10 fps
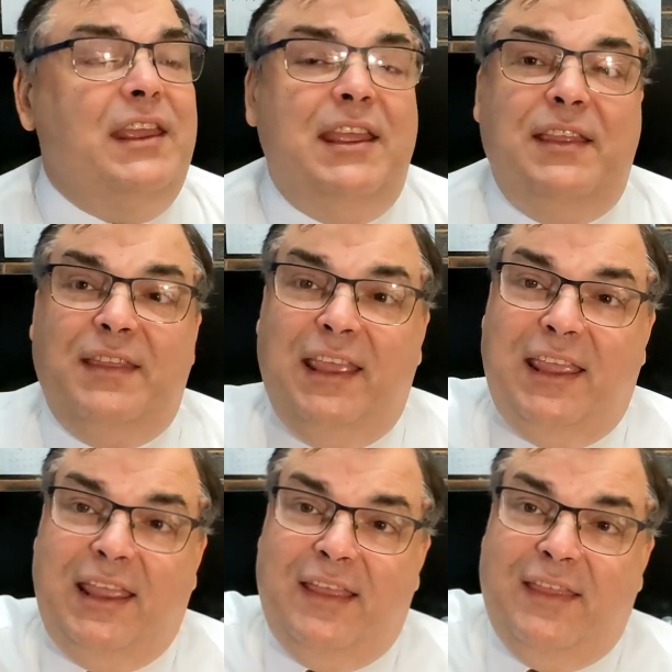the
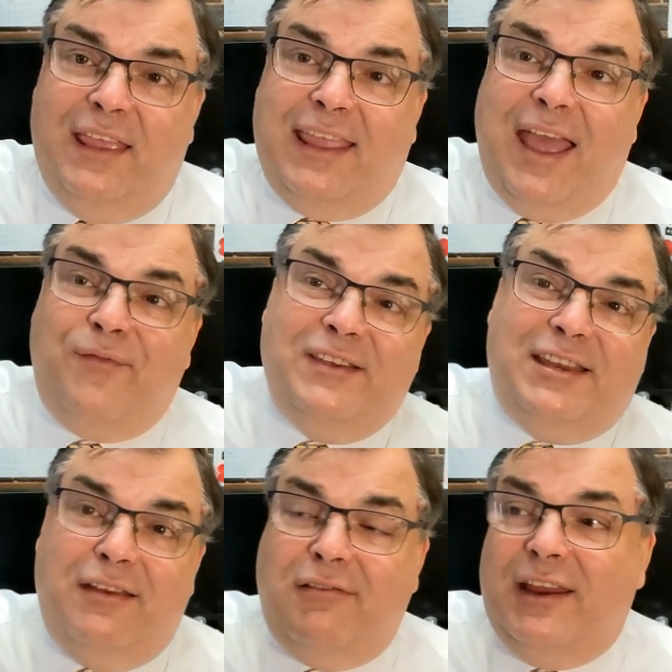the the
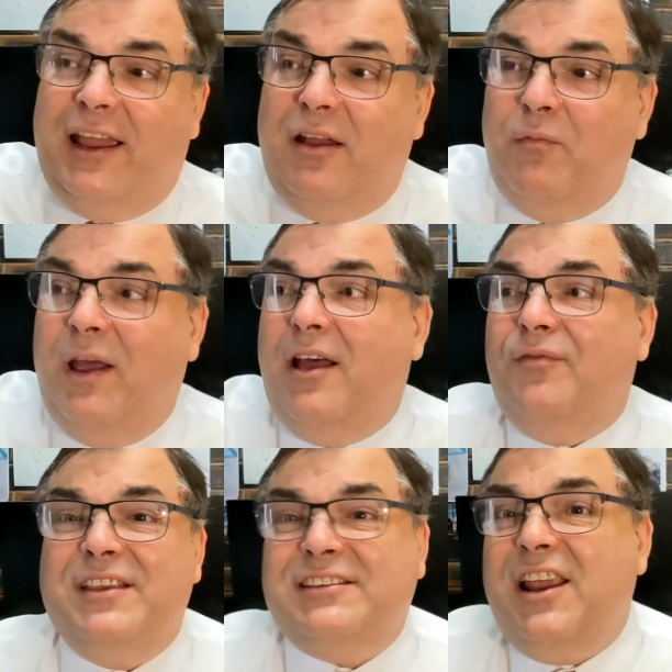cafeteria well
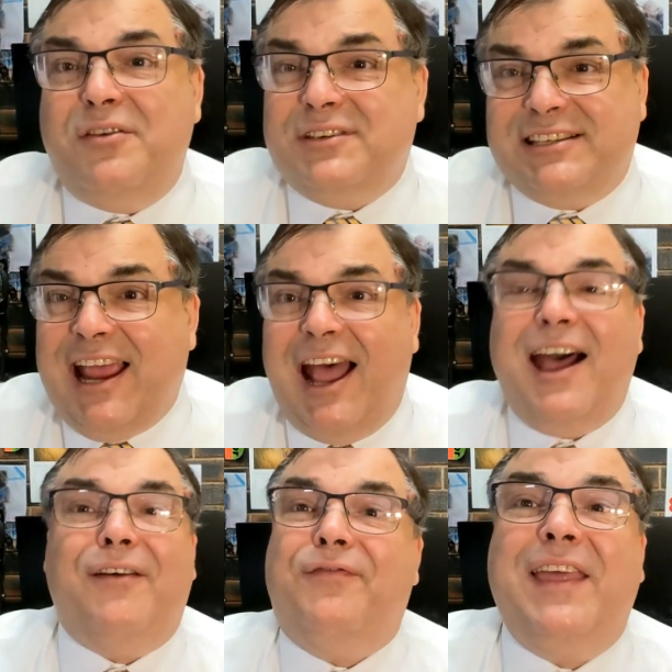there's no
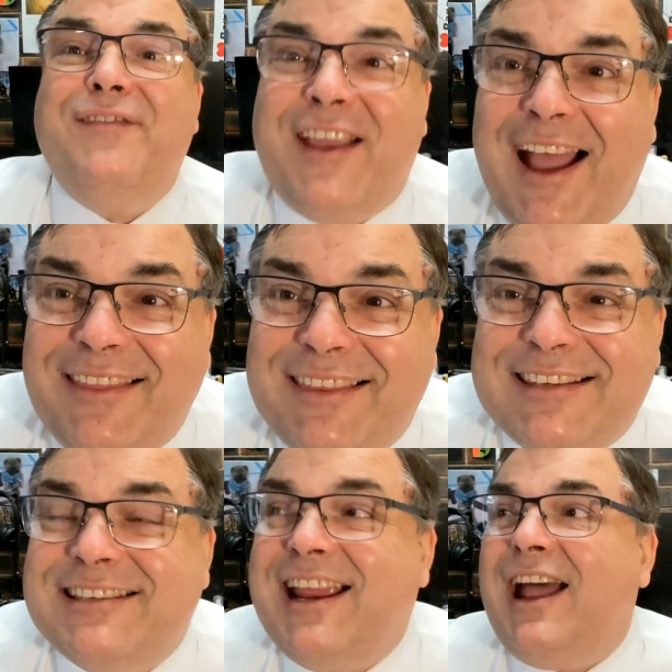staff they've cut the
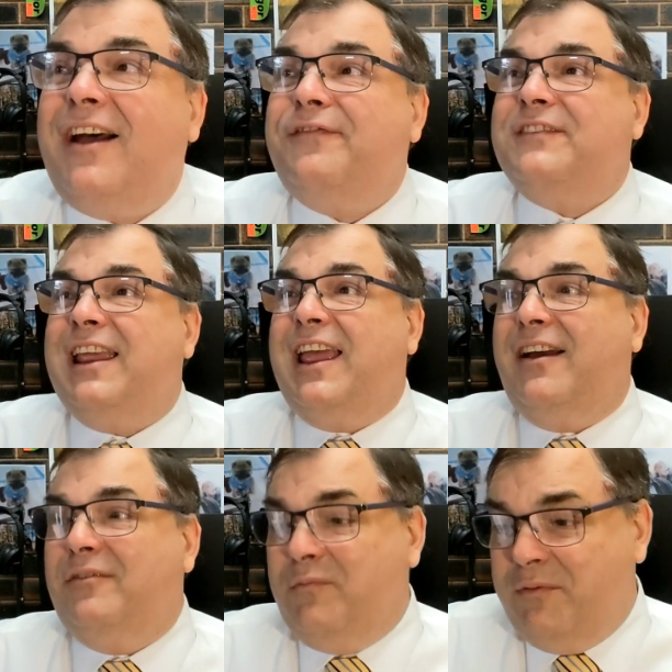staff
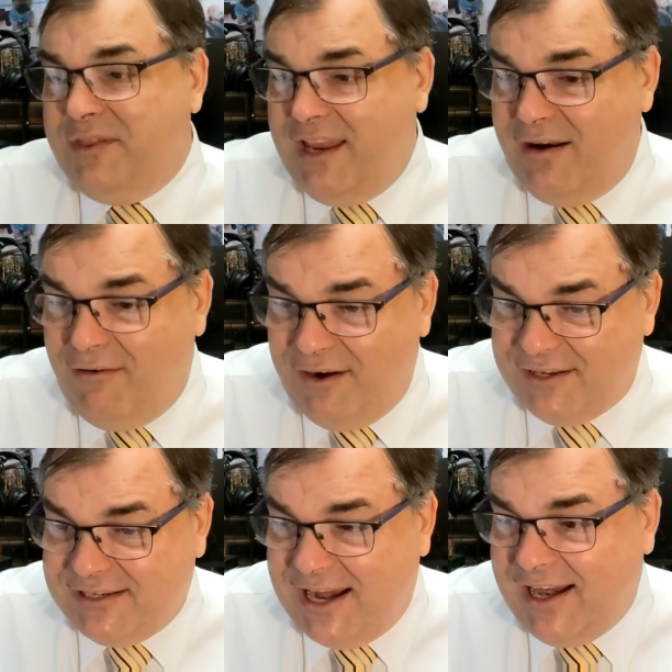down we were there on a
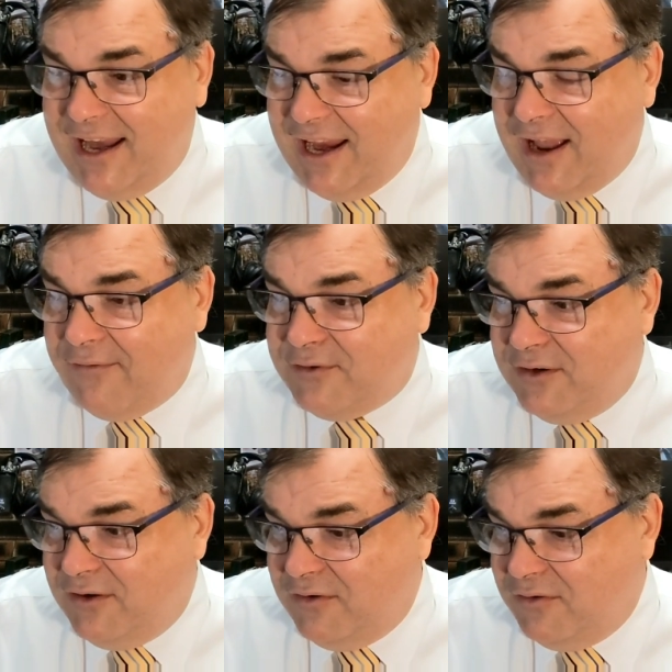saturday
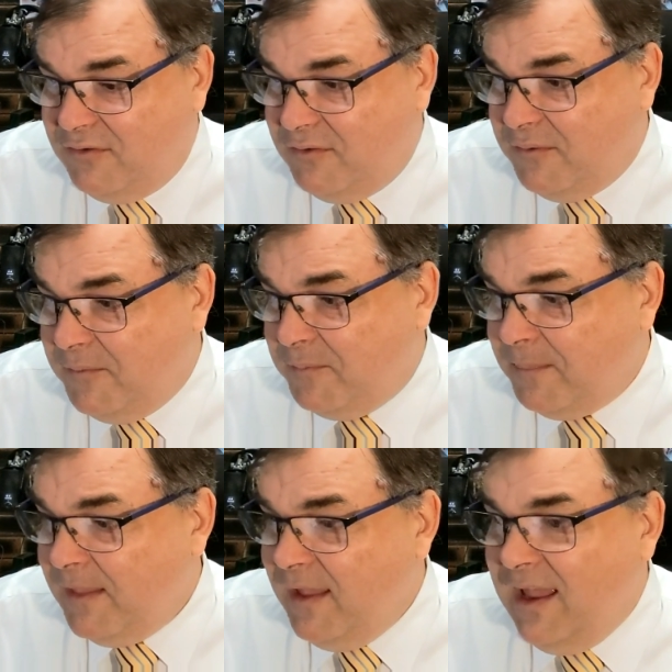afternoon
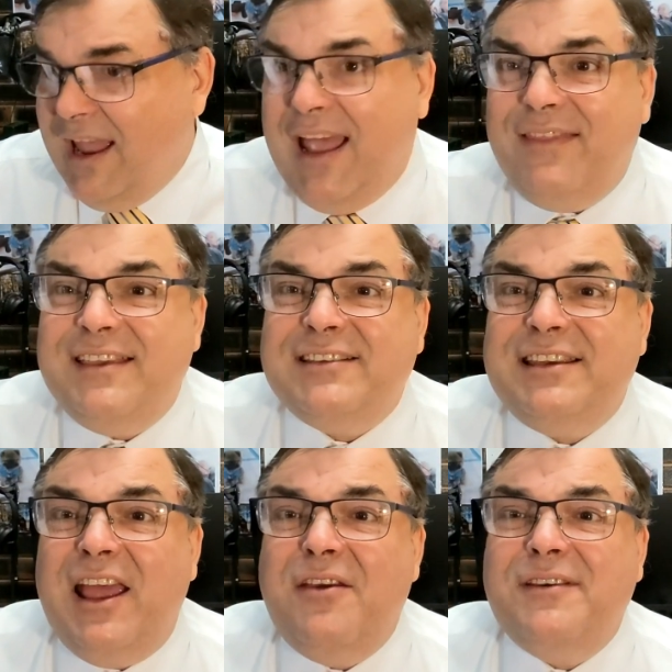and there's
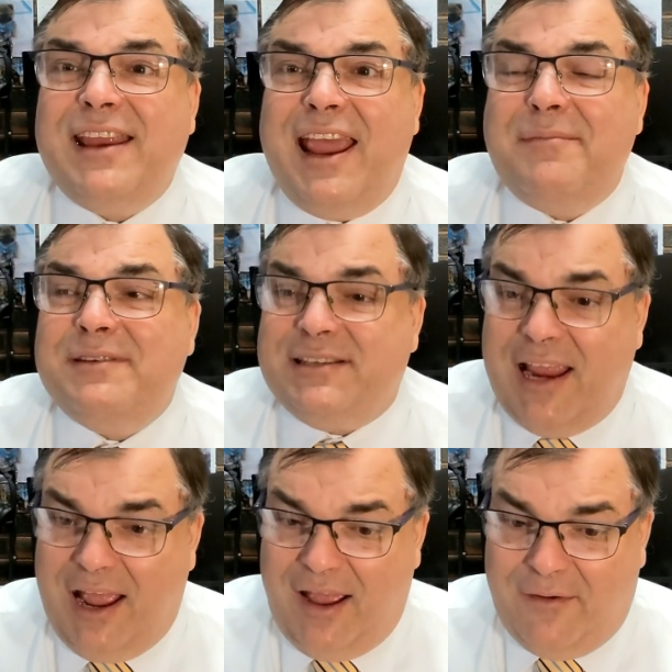no damn
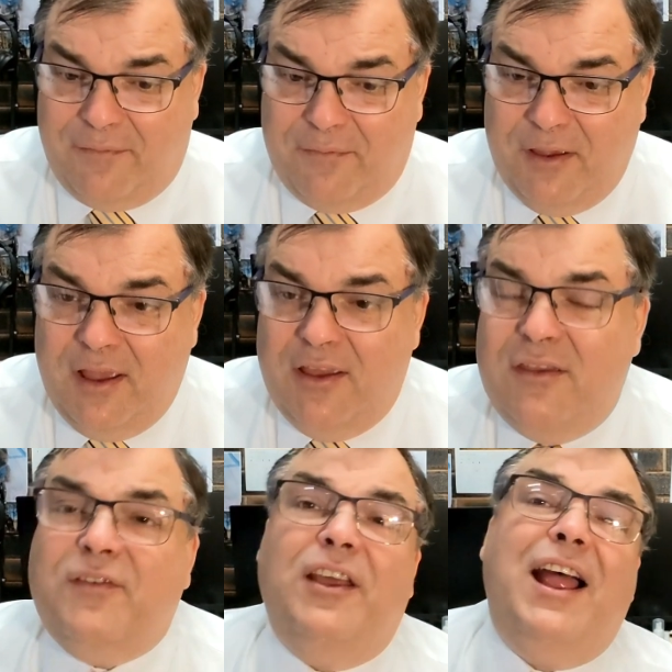staff
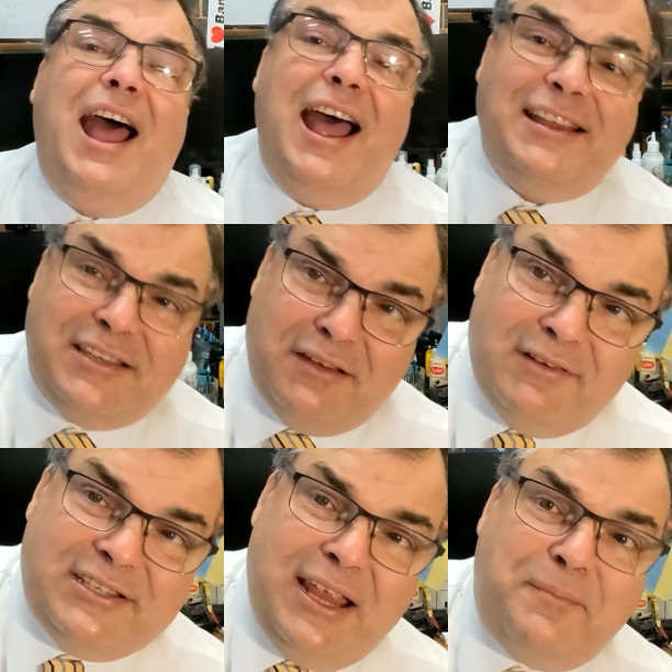you've got to ask the
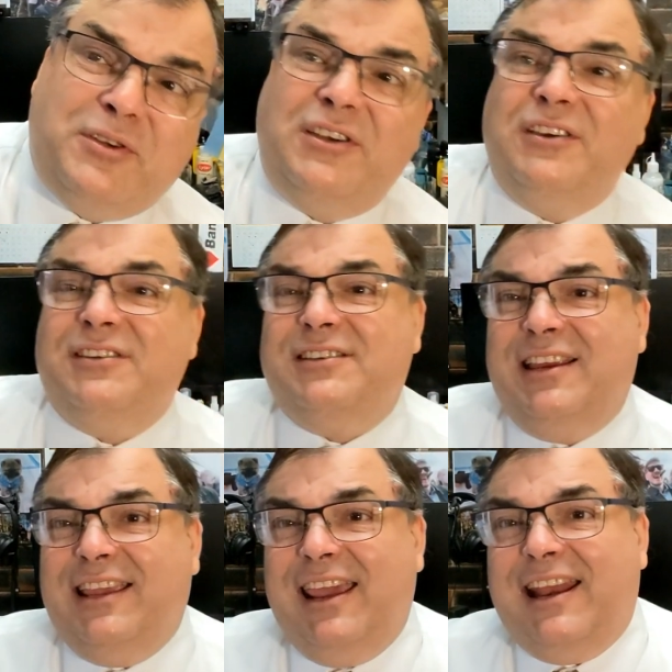receptionist
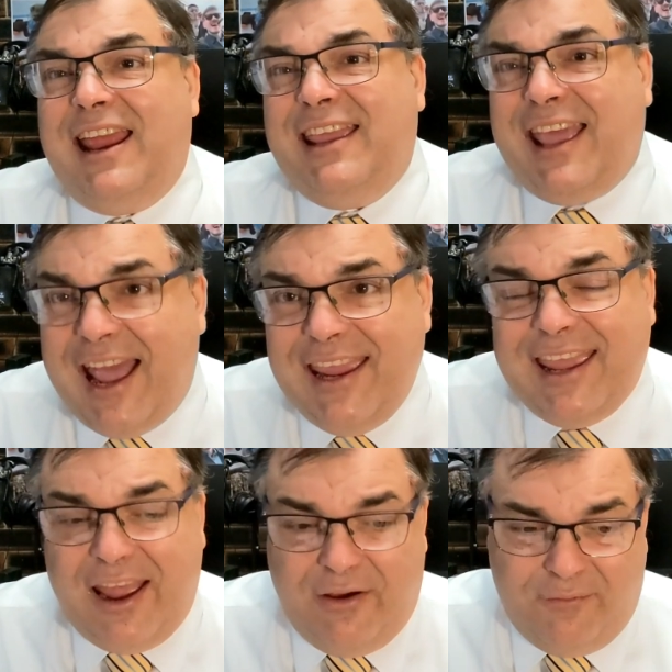to get a
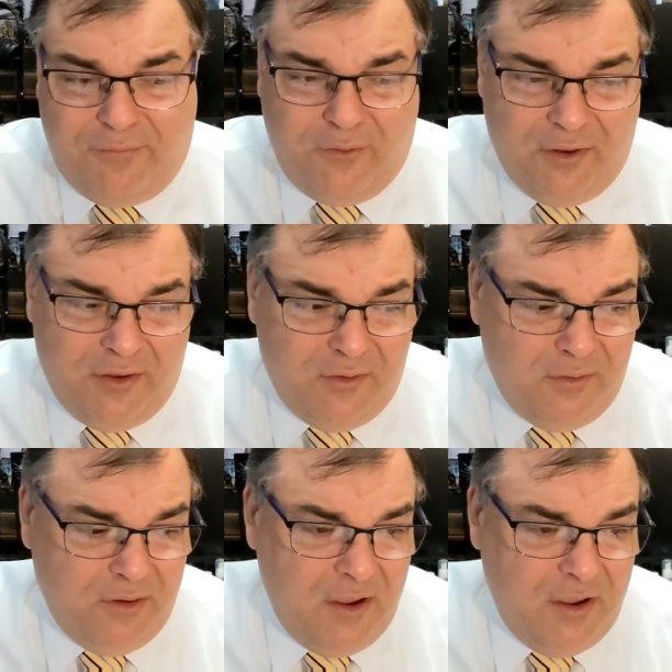cake out for you